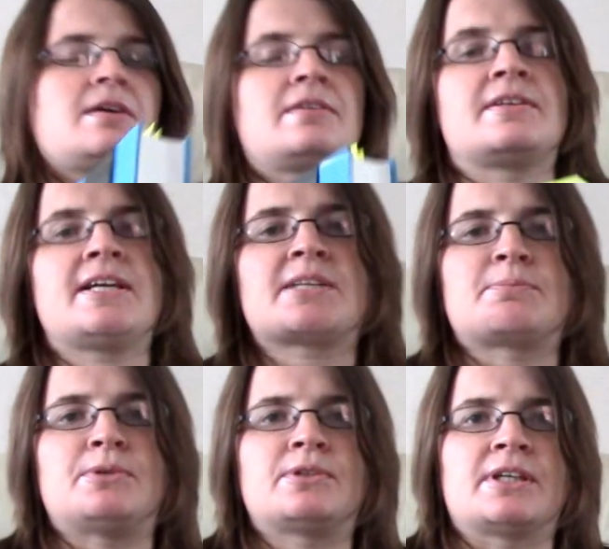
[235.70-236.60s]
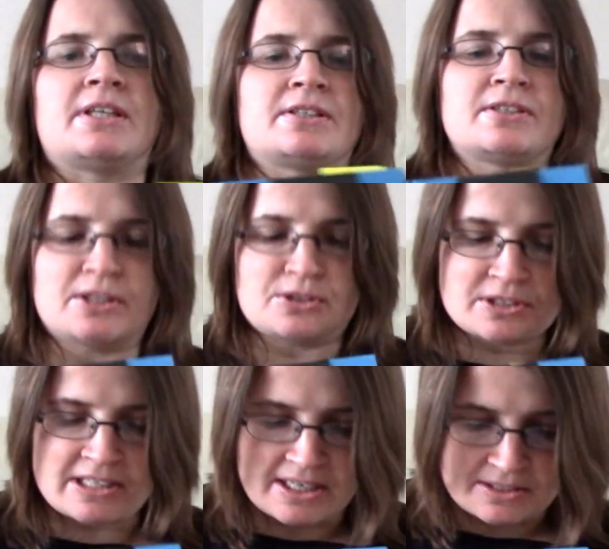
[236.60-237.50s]
The next book is Nigel
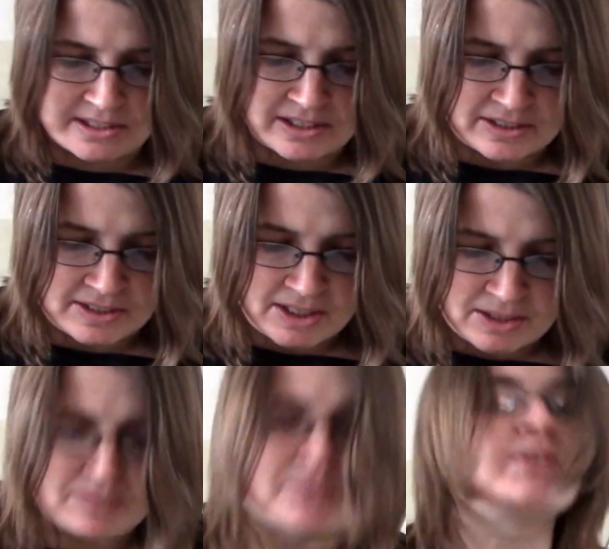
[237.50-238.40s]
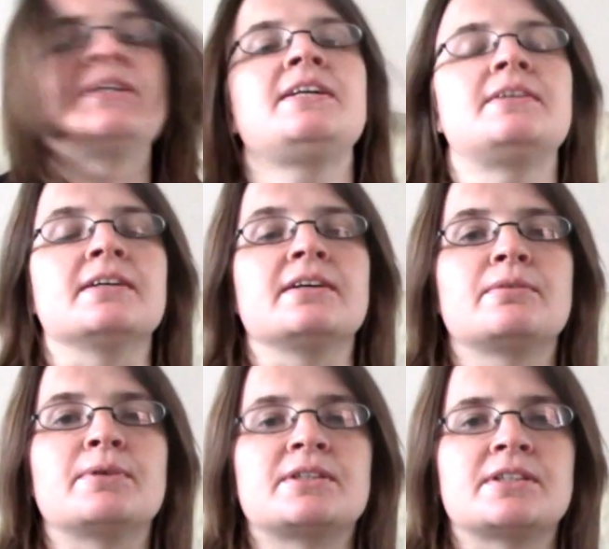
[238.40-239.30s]
Slater, A Year of Good Eating,
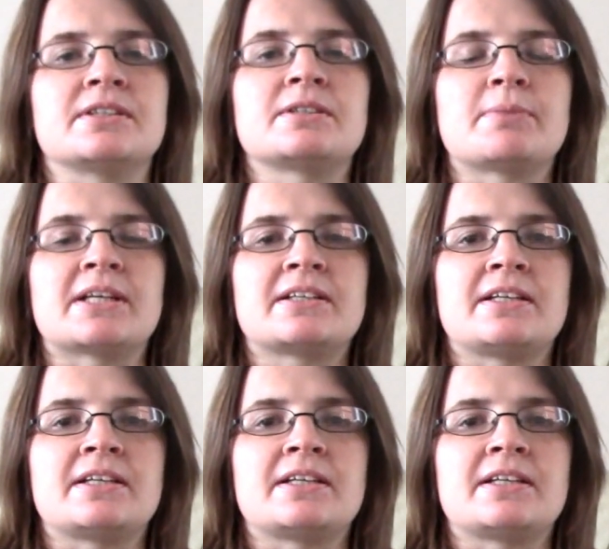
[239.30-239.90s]
which is basically